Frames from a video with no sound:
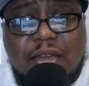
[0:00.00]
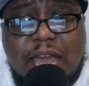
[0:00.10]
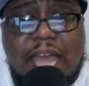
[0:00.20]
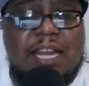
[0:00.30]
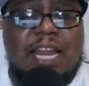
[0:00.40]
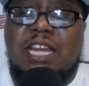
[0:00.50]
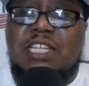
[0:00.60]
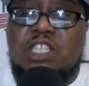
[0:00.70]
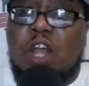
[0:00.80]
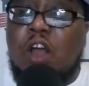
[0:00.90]
And the
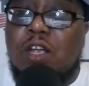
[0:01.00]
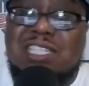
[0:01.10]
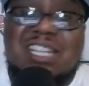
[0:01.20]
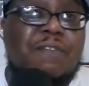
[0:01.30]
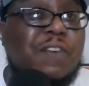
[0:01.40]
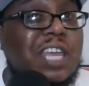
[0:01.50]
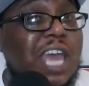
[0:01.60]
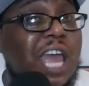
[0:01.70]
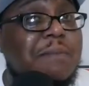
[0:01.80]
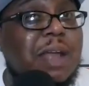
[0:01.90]
stars definitely
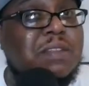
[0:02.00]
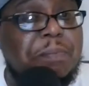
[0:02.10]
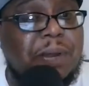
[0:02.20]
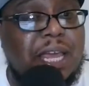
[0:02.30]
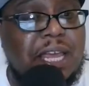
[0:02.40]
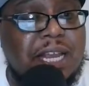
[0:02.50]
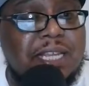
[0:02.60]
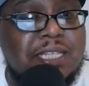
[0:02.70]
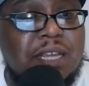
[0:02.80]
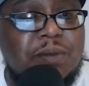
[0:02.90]
came out to play in that
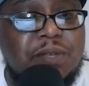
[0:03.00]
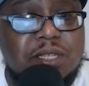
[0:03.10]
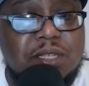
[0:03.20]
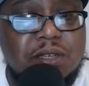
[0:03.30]
series.